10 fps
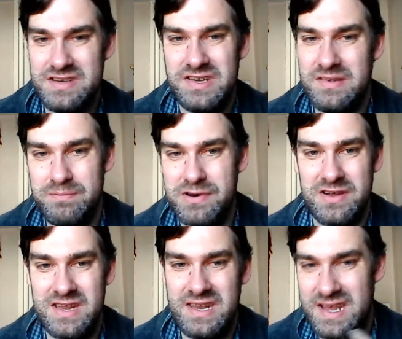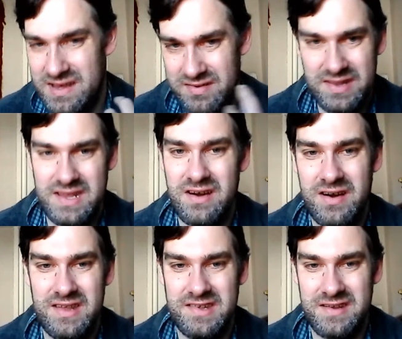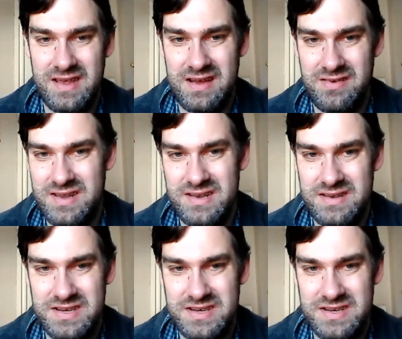she's bugging out, the eyes are going,